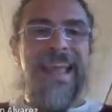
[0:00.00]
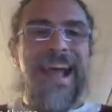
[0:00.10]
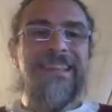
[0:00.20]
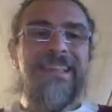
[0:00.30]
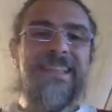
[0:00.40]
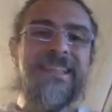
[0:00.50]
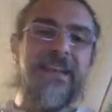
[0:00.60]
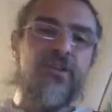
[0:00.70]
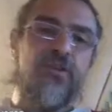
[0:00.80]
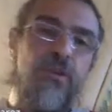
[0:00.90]
And this is a
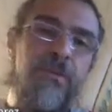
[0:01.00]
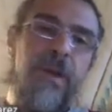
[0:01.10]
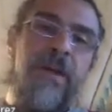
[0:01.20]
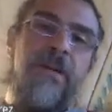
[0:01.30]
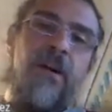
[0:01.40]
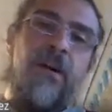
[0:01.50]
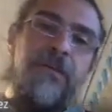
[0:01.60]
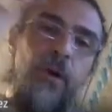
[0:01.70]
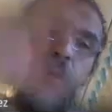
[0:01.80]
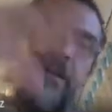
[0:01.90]
sum of
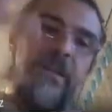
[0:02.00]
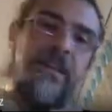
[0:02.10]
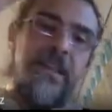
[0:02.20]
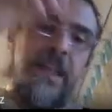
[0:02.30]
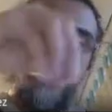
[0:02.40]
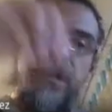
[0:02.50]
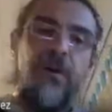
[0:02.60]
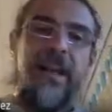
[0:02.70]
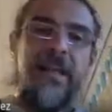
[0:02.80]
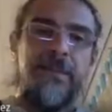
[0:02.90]
all the
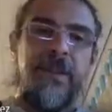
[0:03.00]
individual spin